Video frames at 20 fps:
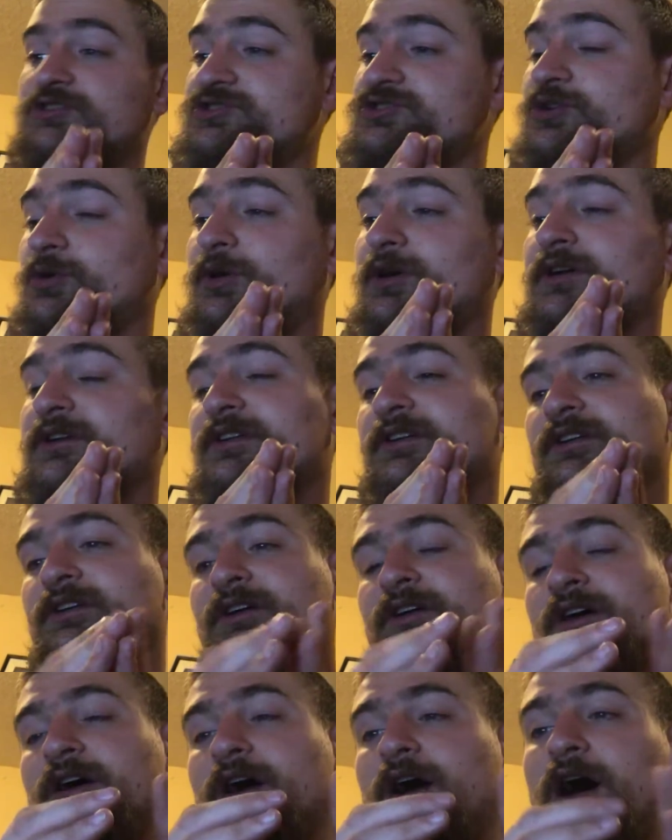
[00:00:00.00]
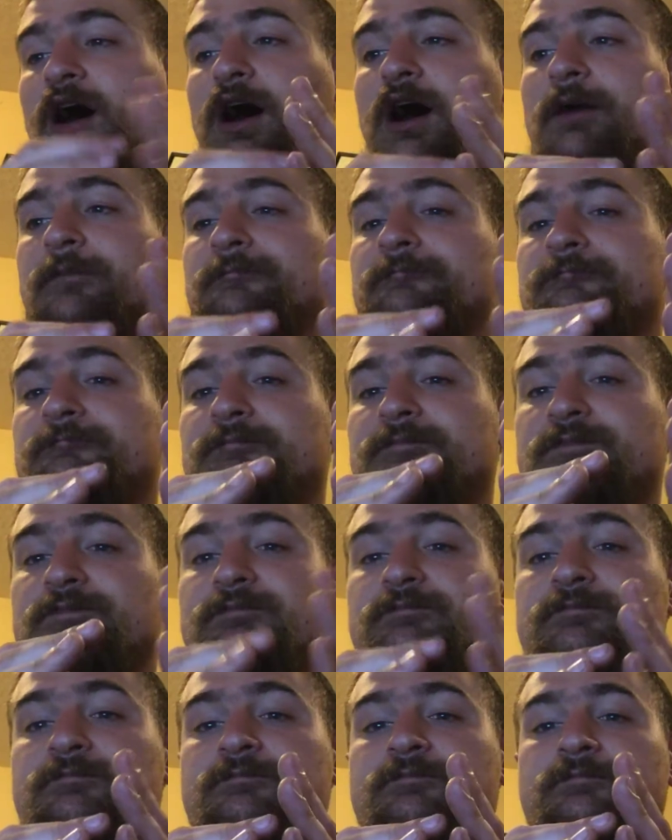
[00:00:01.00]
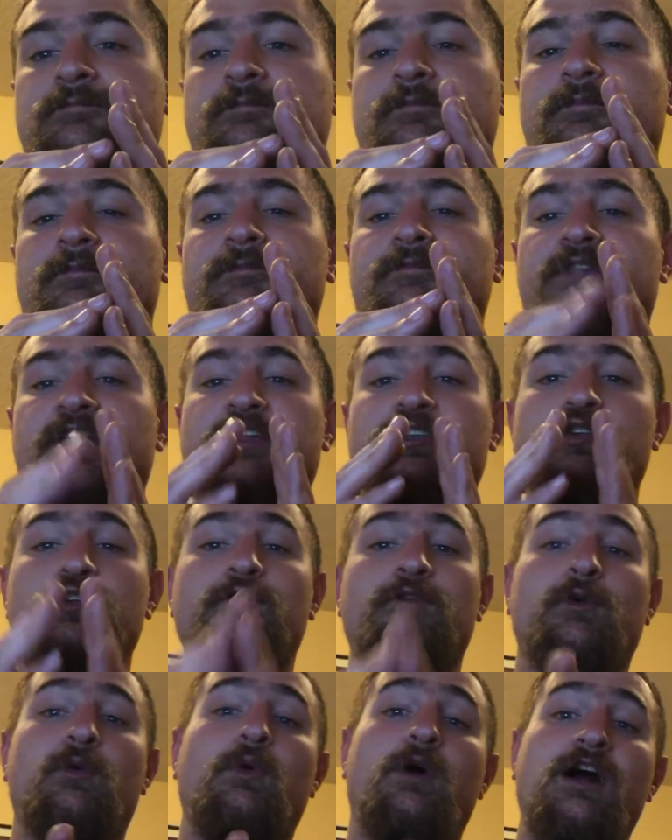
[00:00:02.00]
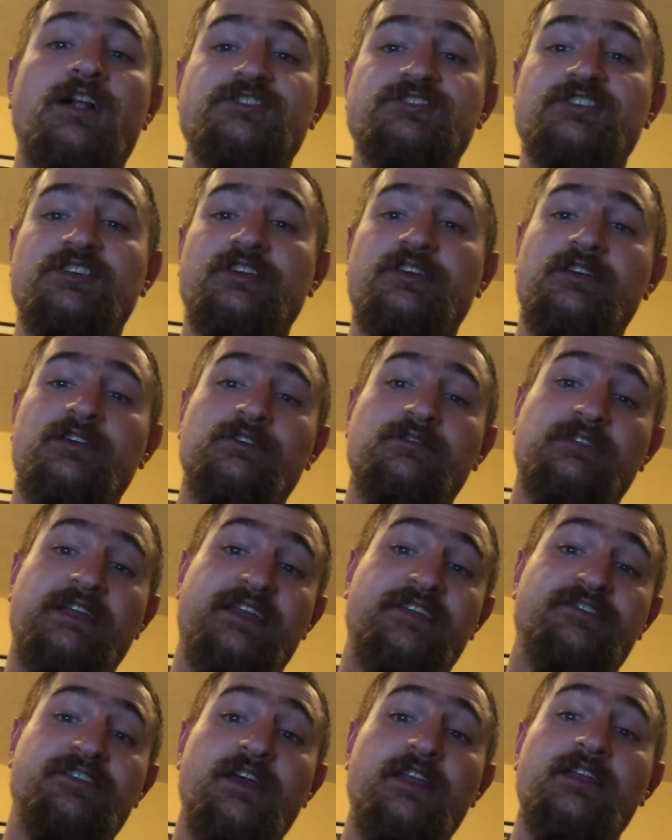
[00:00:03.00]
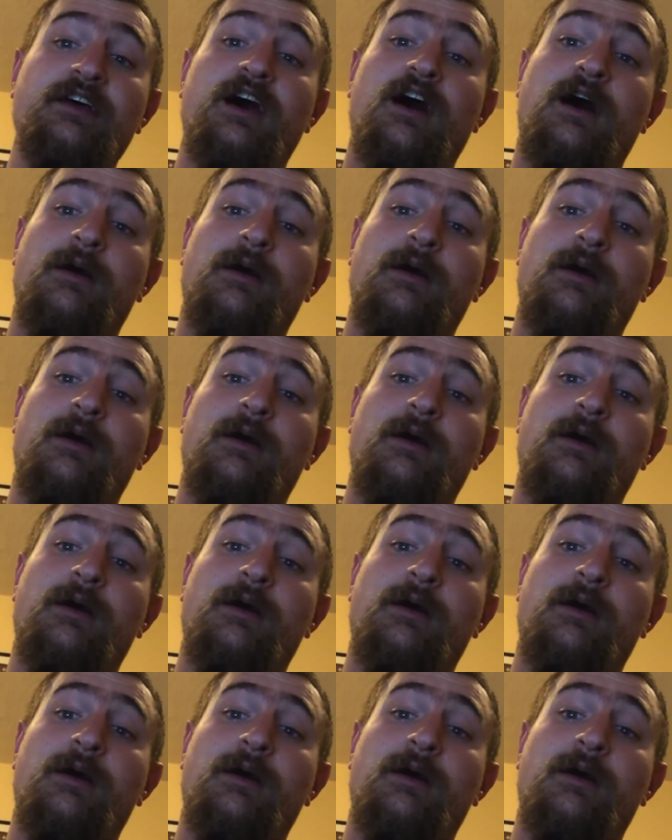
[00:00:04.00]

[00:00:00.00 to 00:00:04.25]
short. Thank you for watching. Like I said,